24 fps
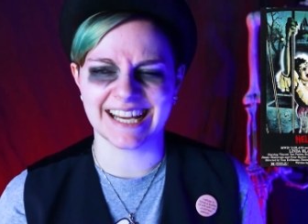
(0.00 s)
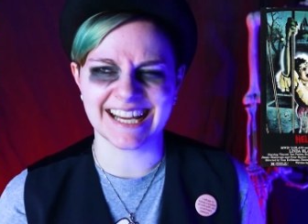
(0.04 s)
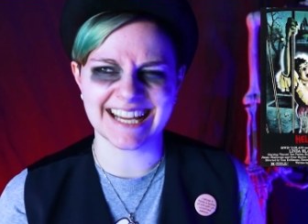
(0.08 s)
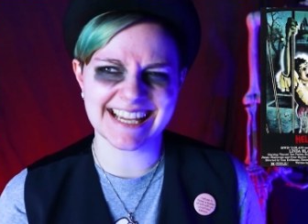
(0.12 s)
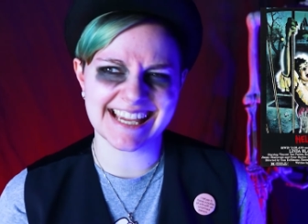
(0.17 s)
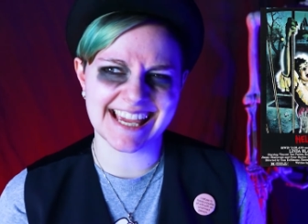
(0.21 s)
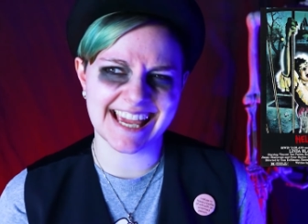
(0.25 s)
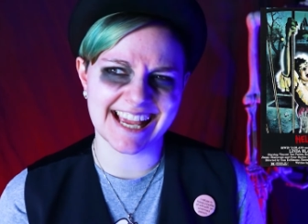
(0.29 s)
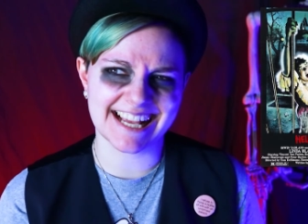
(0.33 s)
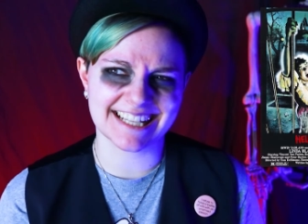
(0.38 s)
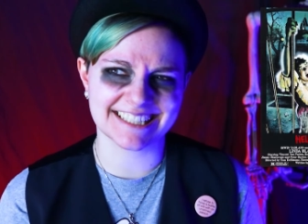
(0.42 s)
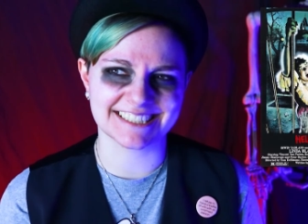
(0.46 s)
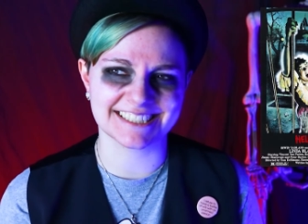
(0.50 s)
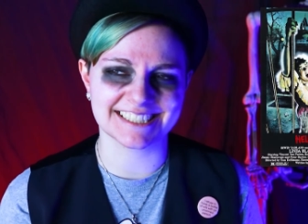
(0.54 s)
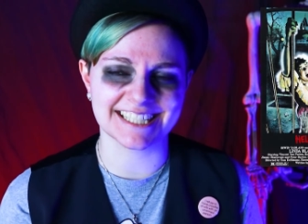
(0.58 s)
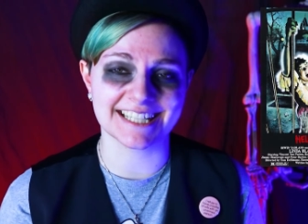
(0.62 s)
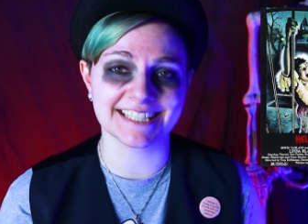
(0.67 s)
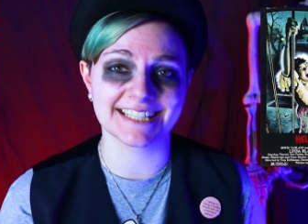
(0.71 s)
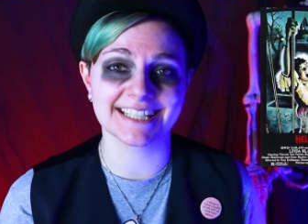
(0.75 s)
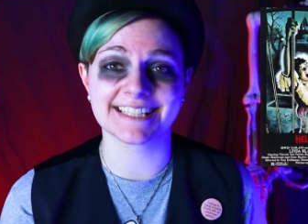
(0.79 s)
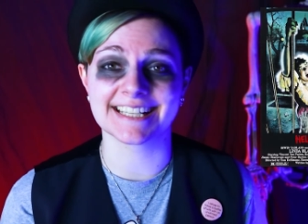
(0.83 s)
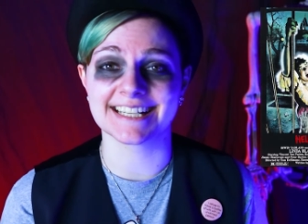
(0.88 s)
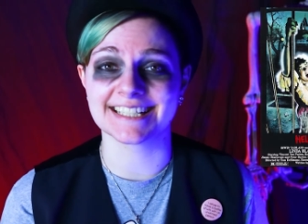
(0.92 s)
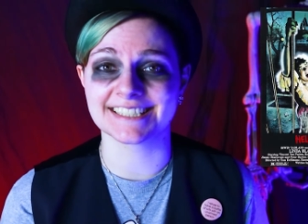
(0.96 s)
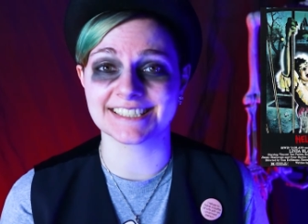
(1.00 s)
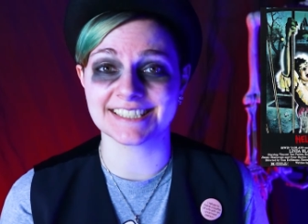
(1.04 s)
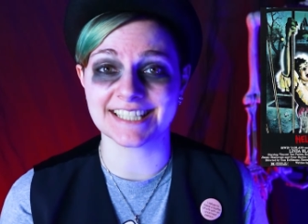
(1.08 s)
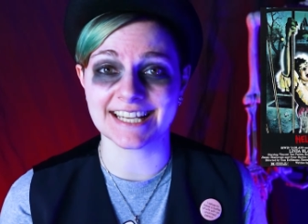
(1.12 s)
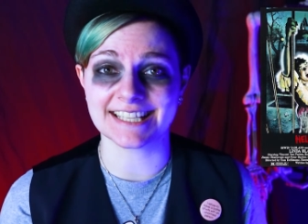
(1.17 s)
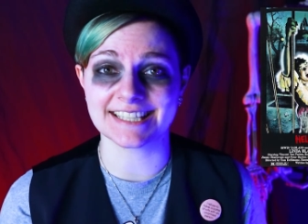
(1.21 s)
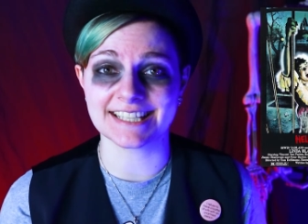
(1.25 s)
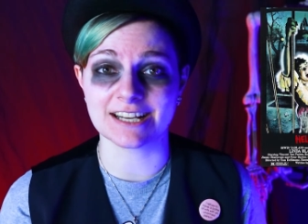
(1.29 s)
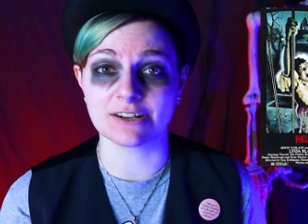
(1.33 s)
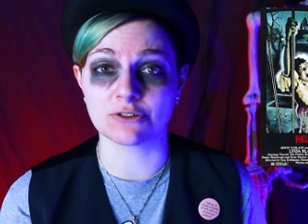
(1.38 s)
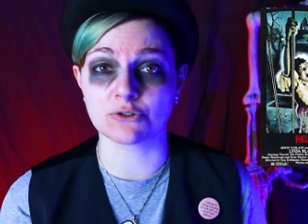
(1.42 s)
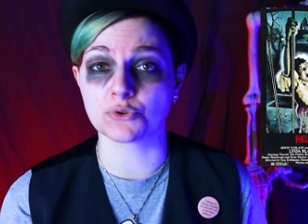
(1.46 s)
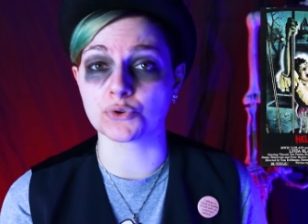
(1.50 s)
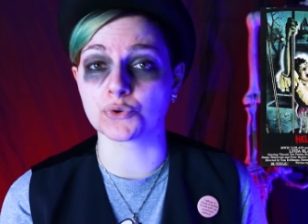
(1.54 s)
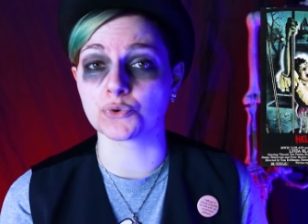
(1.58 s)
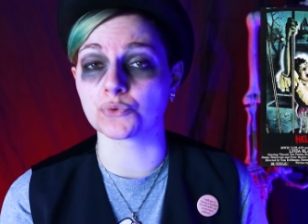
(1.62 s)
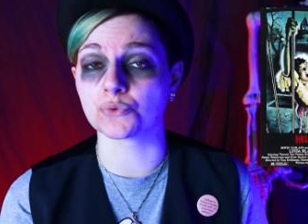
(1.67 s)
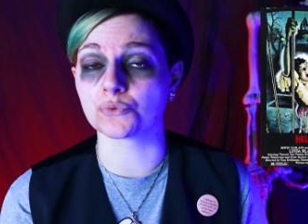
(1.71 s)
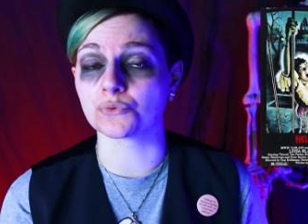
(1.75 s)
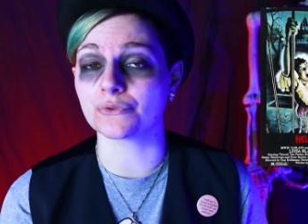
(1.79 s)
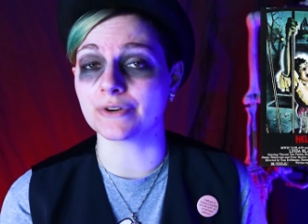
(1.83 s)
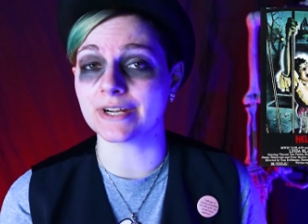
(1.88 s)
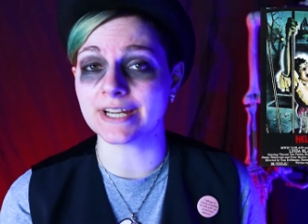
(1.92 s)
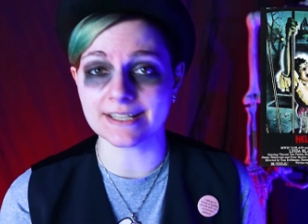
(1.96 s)
I can't say that they stand out
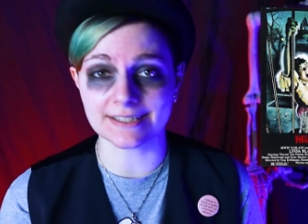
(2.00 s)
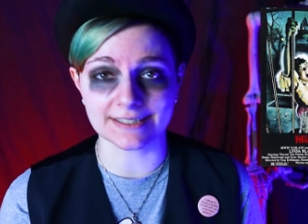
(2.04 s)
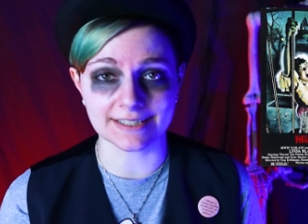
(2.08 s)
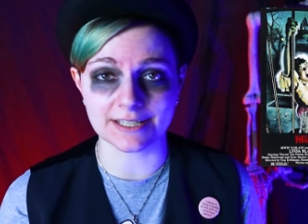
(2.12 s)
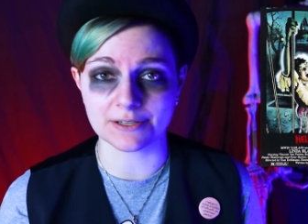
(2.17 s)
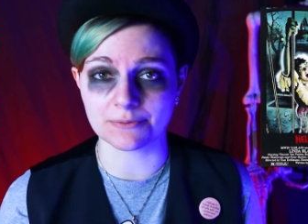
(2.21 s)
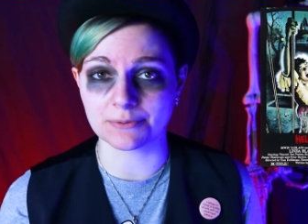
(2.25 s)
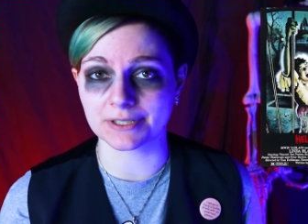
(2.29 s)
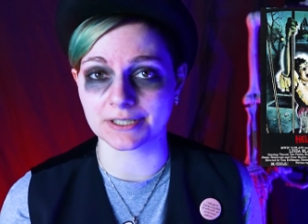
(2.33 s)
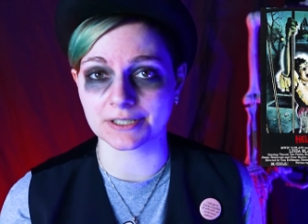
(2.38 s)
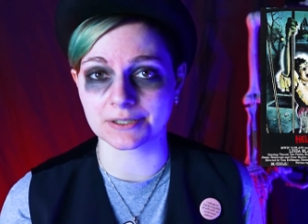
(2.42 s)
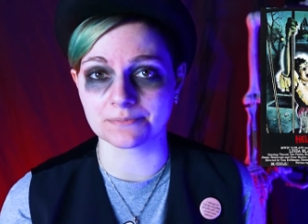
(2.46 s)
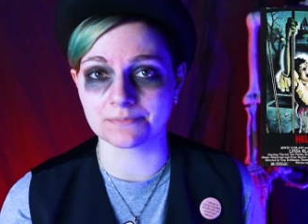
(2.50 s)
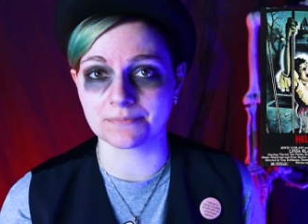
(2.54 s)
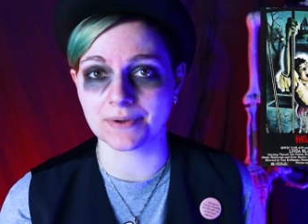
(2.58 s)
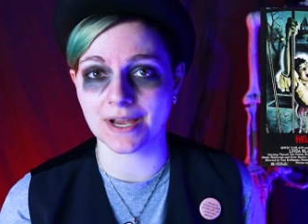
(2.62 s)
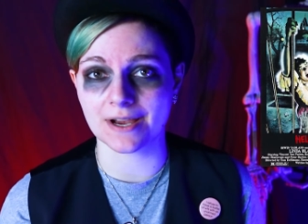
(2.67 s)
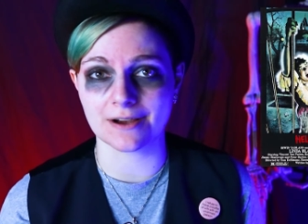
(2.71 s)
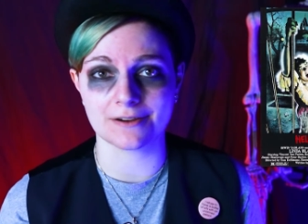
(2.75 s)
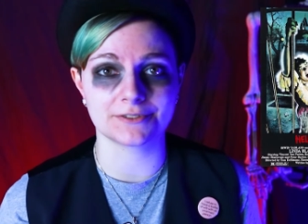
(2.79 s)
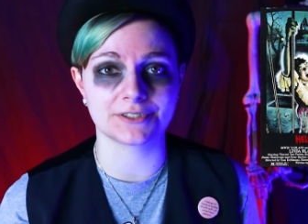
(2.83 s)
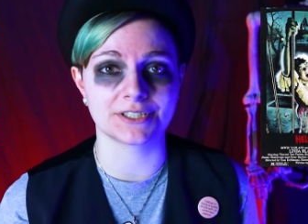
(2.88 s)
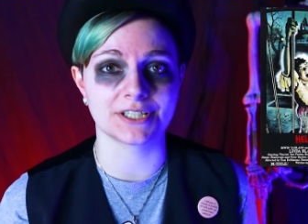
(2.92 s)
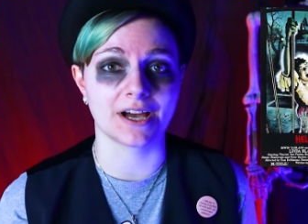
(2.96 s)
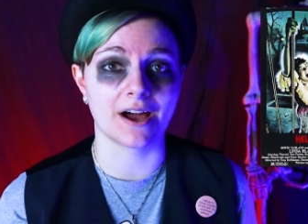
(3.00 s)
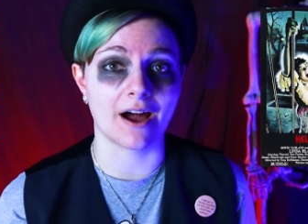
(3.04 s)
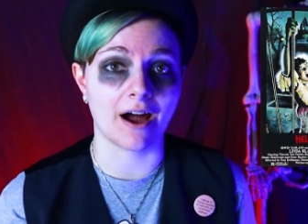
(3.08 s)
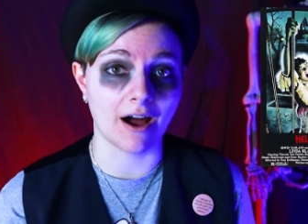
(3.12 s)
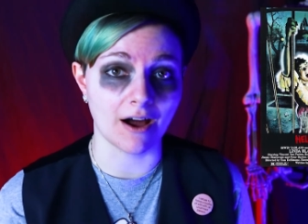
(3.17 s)
greatly when compared to